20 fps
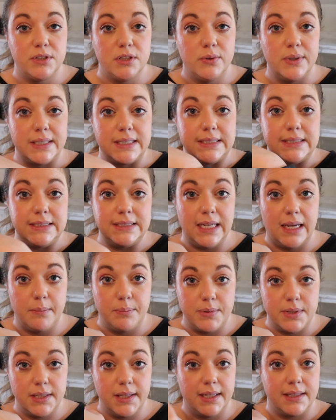to
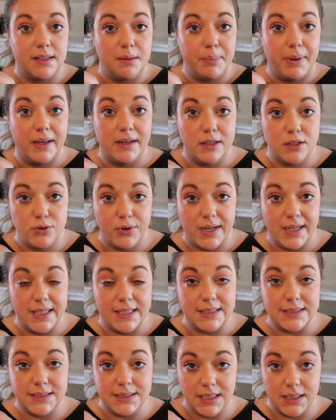accept like the
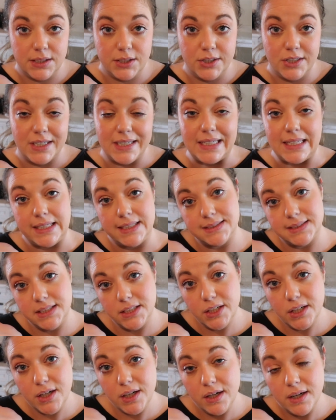penetrating sealer
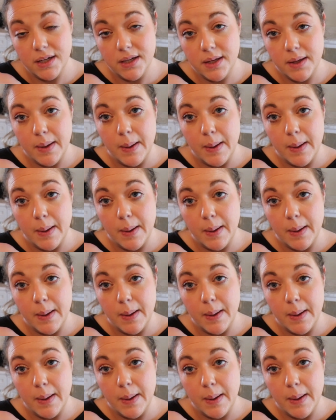easier.